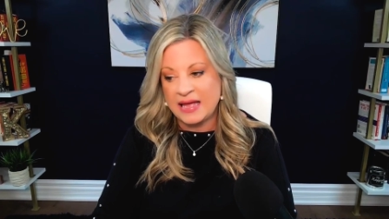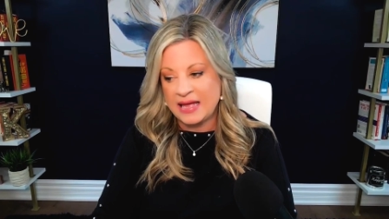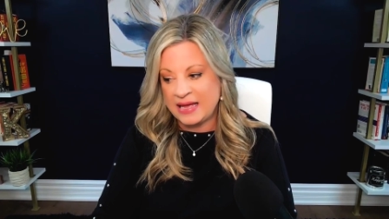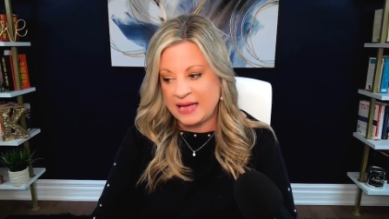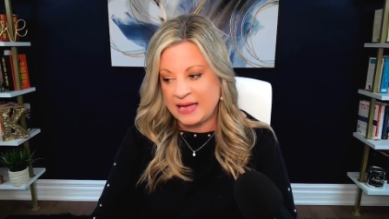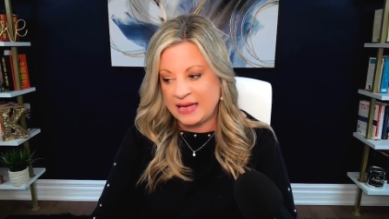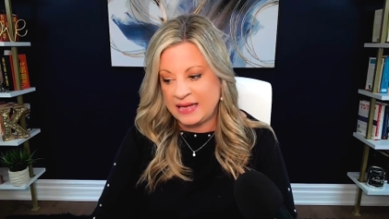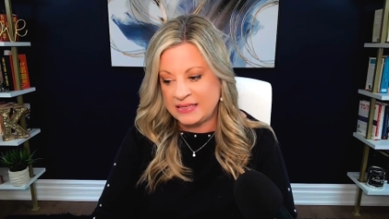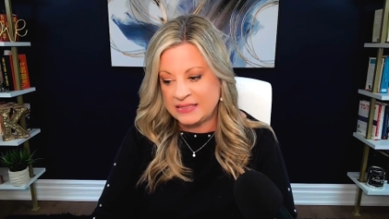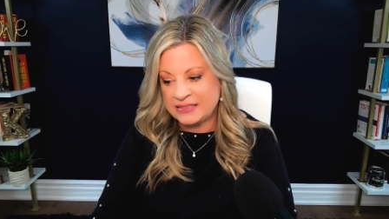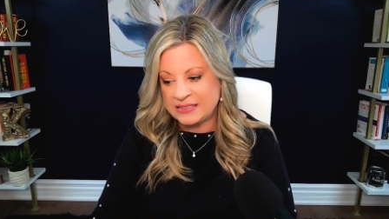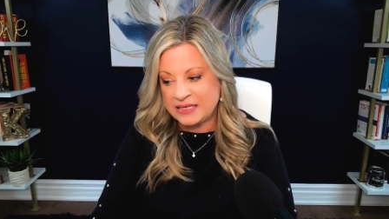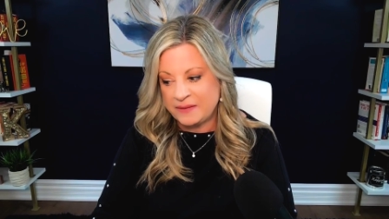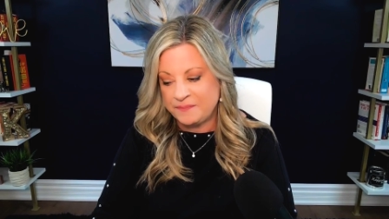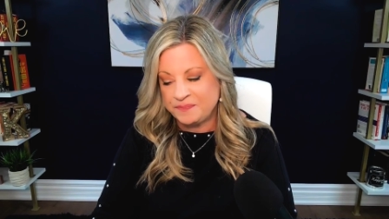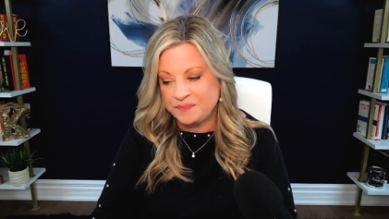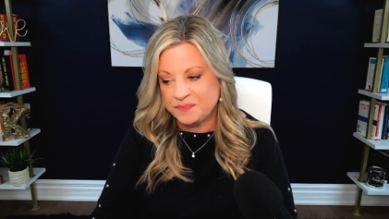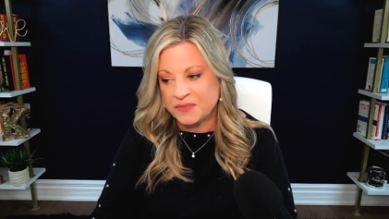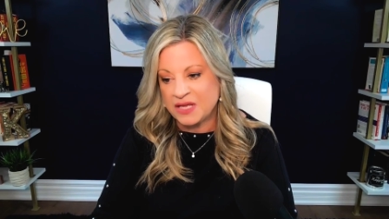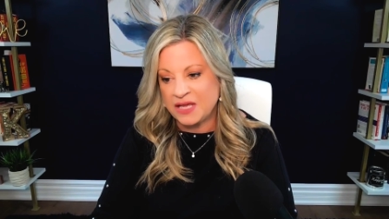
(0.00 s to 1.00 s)
And
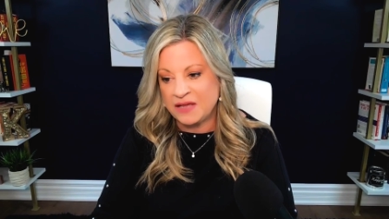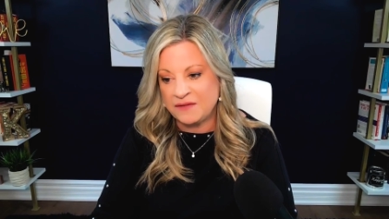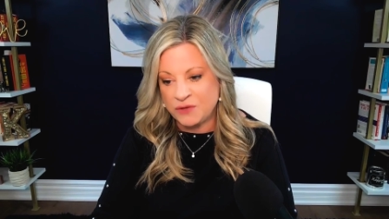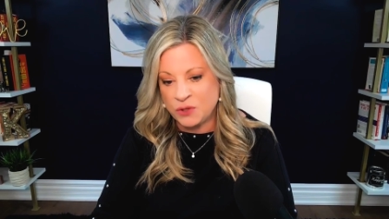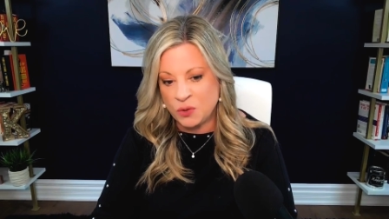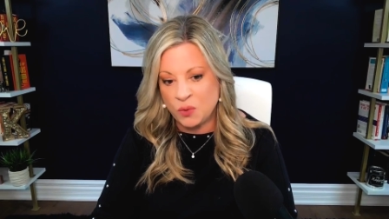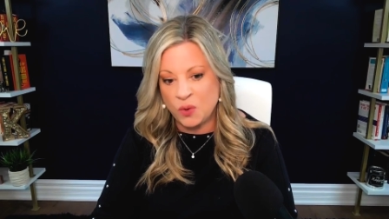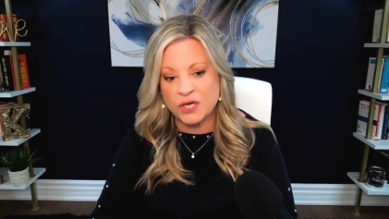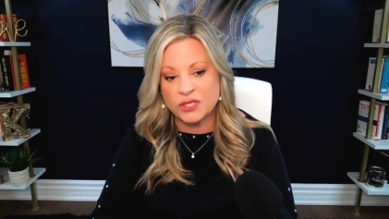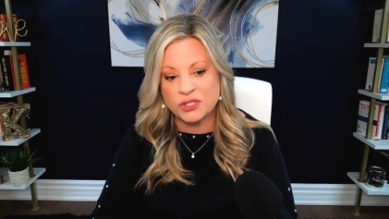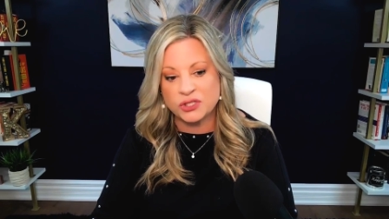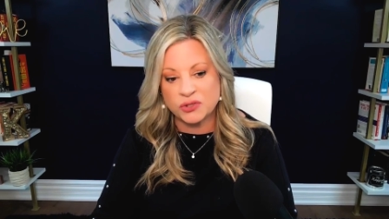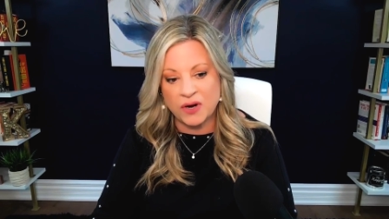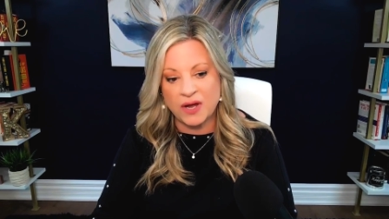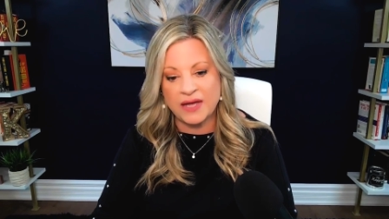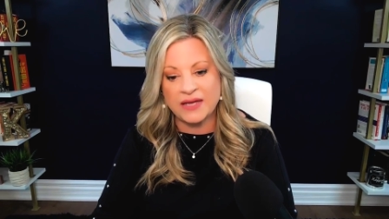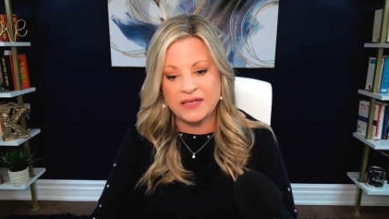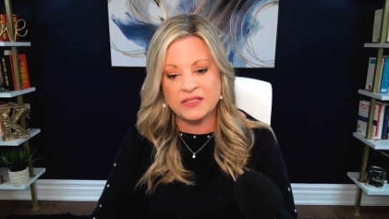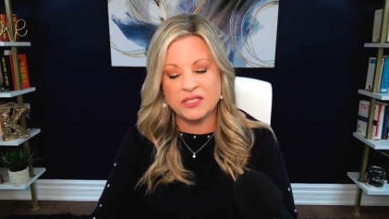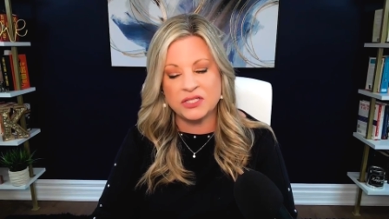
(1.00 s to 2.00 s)
if you are
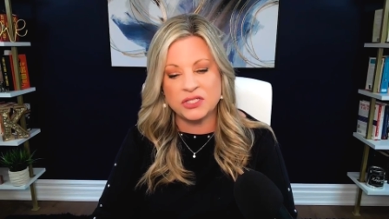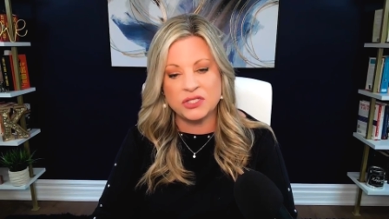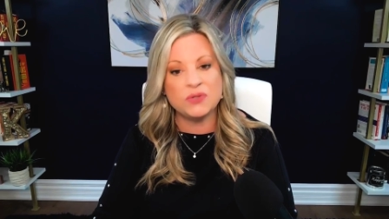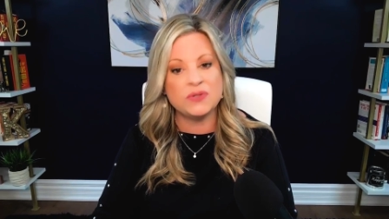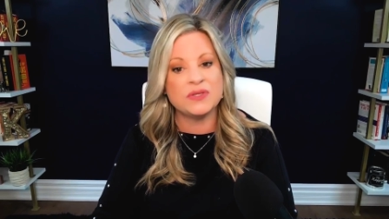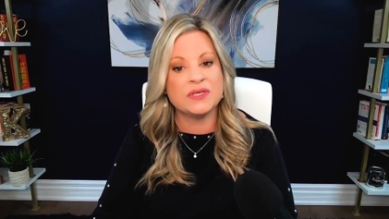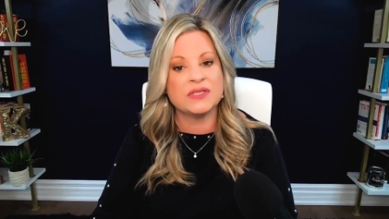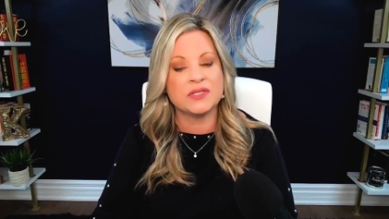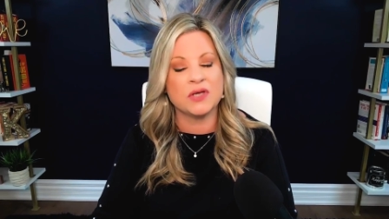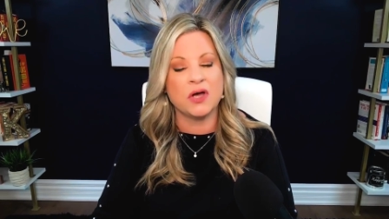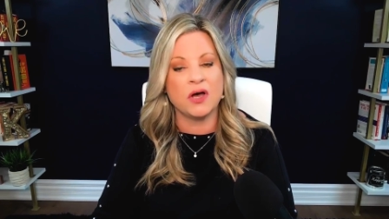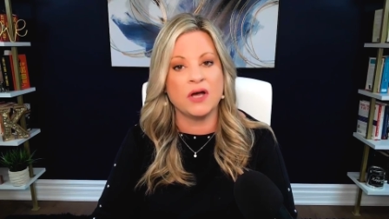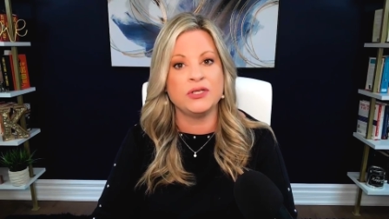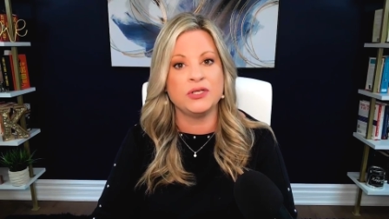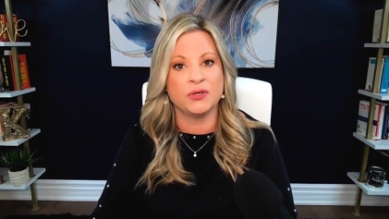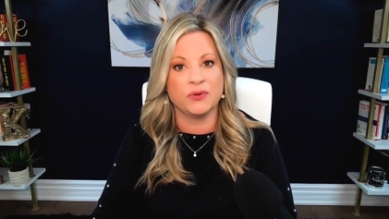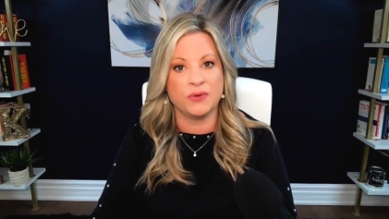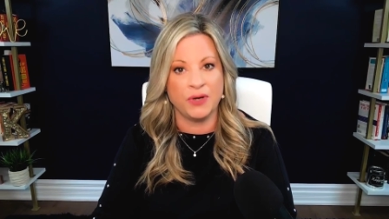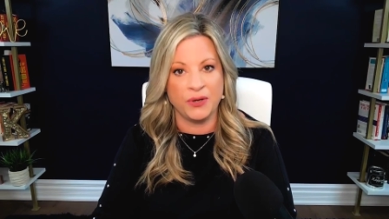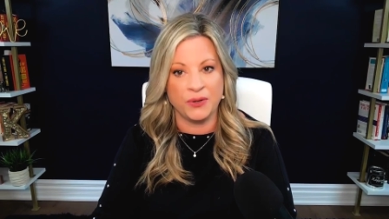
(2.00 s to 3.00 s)
trying to do this
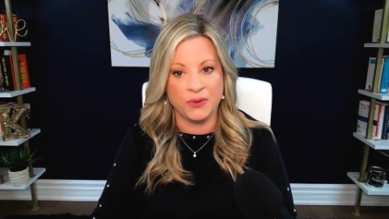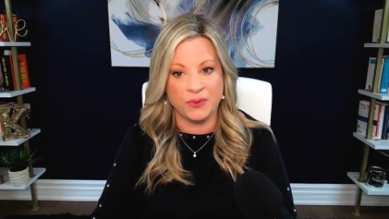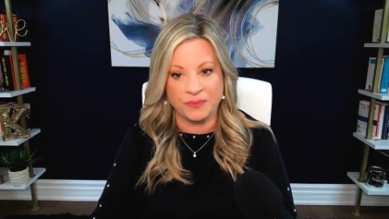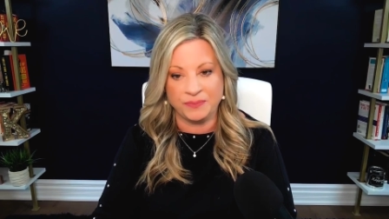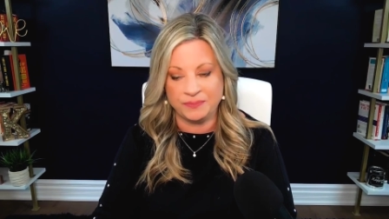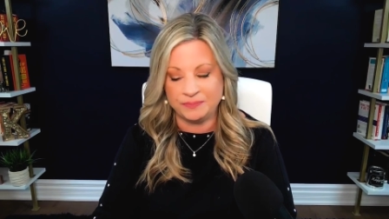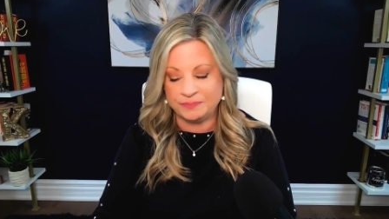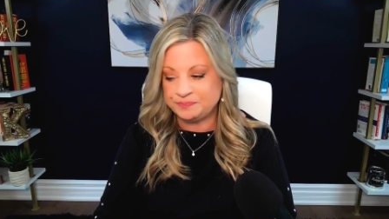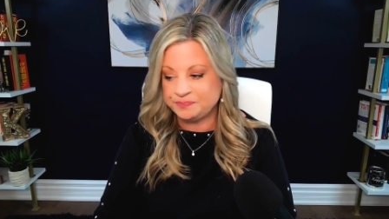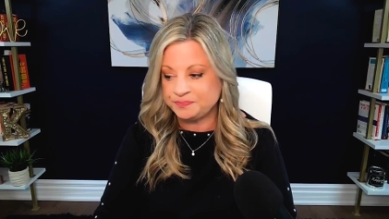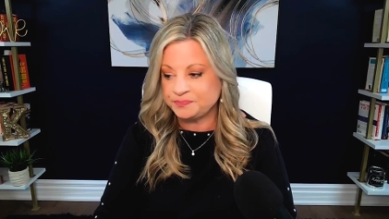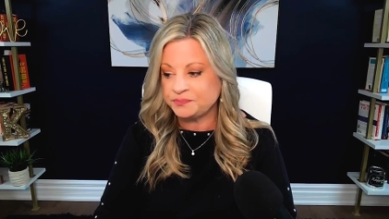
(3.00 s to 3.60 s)
on your own,